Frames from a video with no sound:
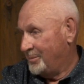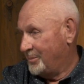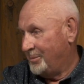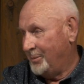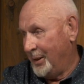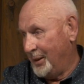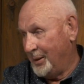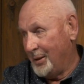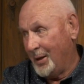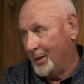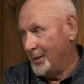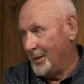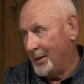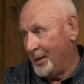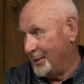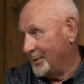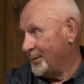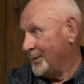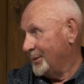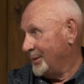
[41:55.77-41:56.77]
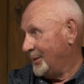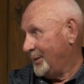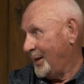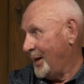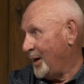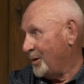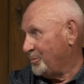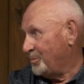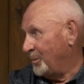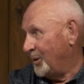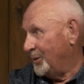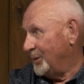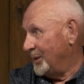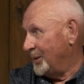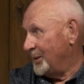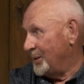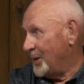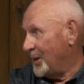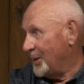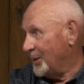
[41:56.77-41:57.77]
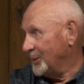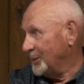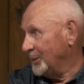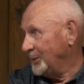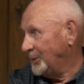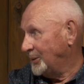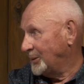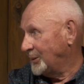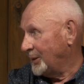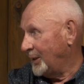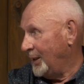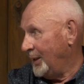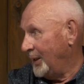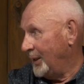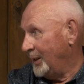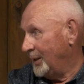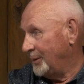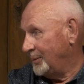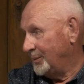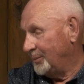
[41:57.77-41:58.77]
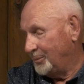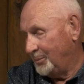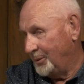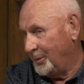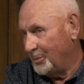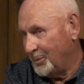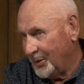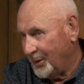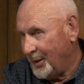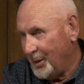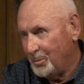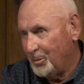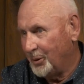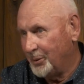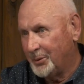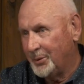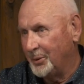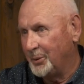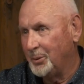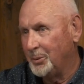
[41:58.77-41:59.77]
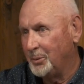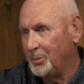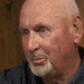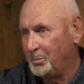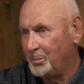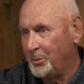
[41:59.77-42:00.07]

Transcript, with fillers: we got another half million dollars and we were able to